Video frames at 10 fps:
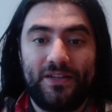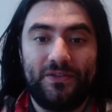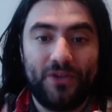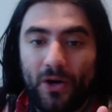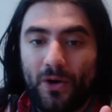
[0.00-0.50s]

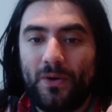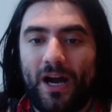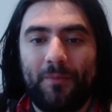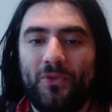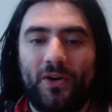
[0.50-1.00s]
No,
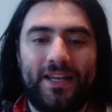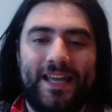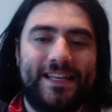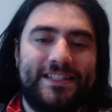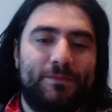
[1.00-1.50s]
I'm not
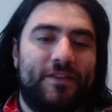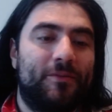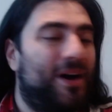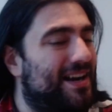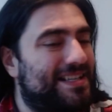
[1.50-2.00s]
getting into whether
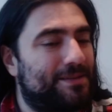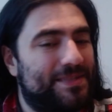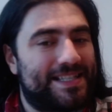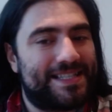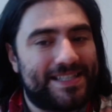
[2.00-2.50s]
Marxism
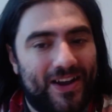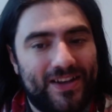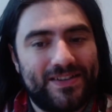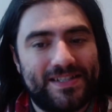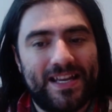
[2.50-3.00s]
is a
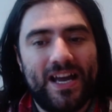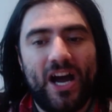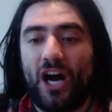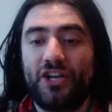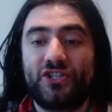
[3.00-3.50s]
science,
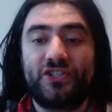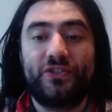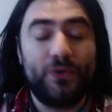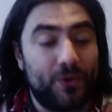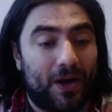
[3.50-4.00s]
I just
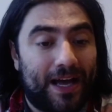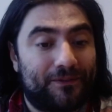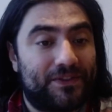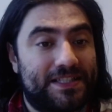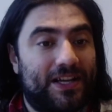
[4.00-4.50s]
do not
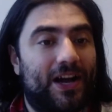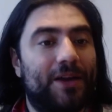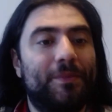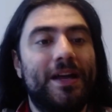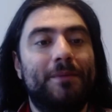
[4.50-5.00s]
have the
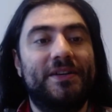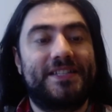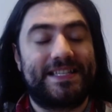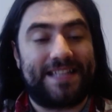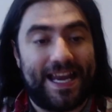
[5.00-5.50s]
time, but
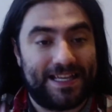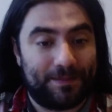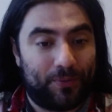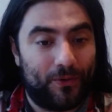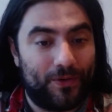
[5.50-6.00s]
just take the
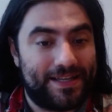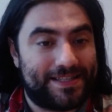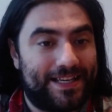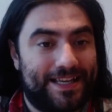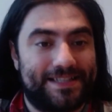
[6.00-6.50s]
point as
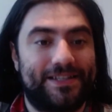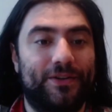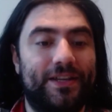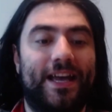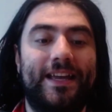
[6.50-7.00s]
it is,
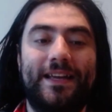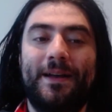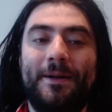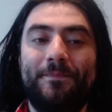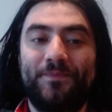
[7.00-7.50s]
okay?
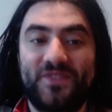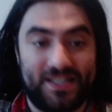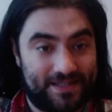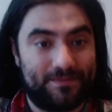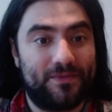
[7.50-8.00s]

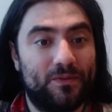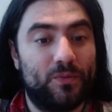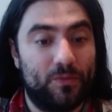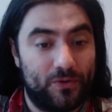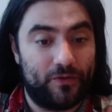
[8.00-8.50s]

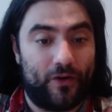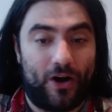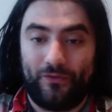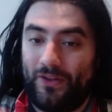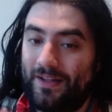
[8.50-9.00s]
We'll move
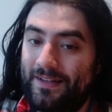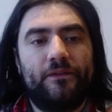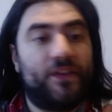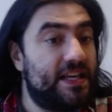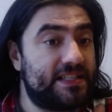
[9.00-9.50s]
on.
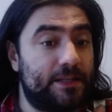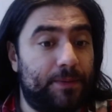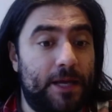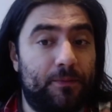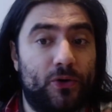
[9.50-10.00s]
These are the
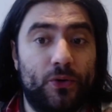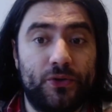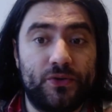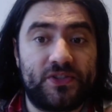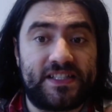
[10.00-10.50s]
people who
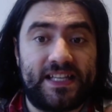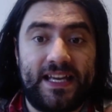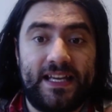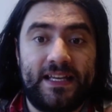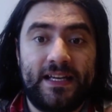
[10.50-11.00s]
you'll
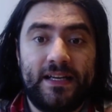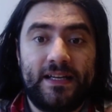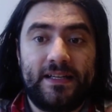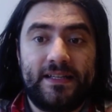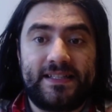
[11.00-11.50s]
see
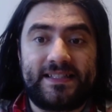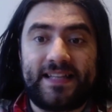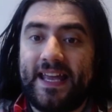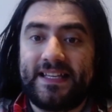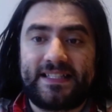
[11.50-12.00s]

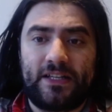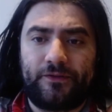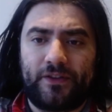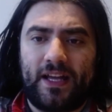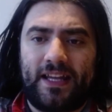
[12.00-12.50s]
saying
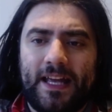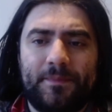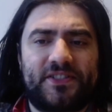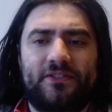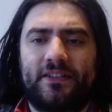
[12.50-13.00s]
stuff like
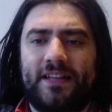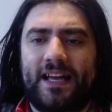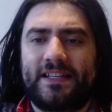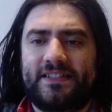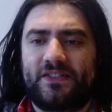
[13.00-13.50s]
hipster
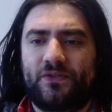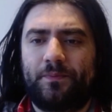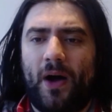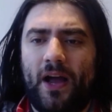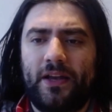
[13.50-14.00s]
analysis or
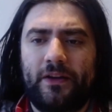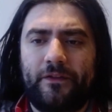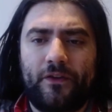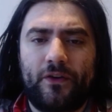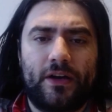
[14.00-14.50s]
pining
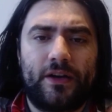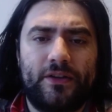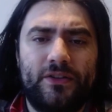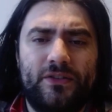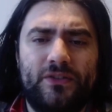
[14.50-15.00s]
for a...
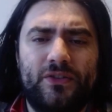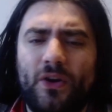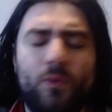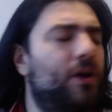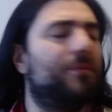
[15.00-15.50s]
You
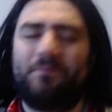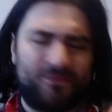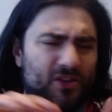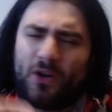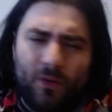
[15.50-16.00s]
know what?
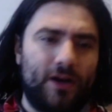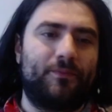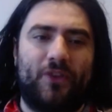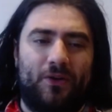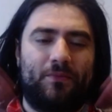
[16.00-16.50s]

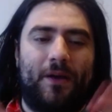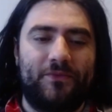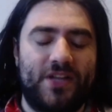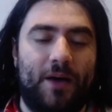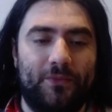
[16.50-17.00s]
No,
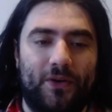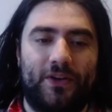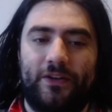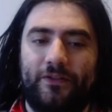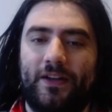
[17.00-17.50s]
I'm not
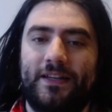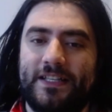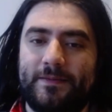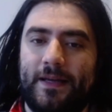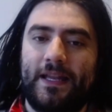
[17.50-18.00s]
gonna fucking
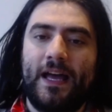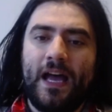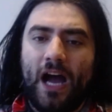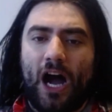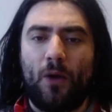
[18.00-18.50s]
explain it.
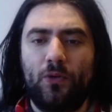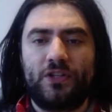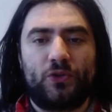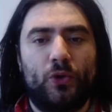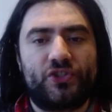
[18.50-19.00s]
I wanna
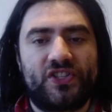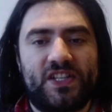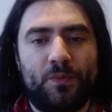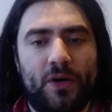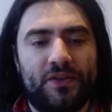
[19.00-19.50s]
torture
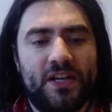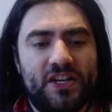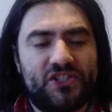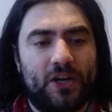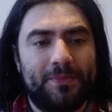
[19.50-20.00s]
someone,
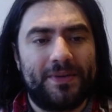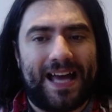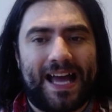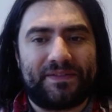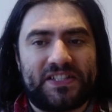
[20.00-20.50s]
so I'm gonna
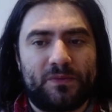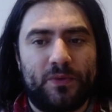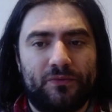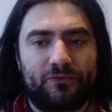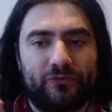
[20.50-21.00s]
have
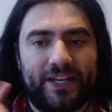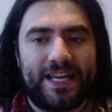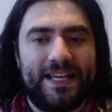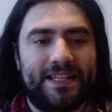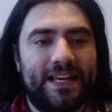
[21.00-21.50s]
someone
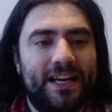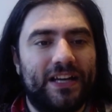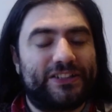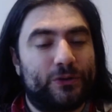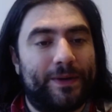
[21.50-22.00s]
read
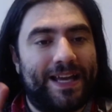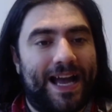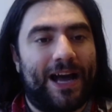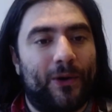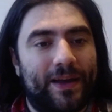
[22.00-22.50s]
a tweet
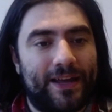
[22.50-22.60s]
out.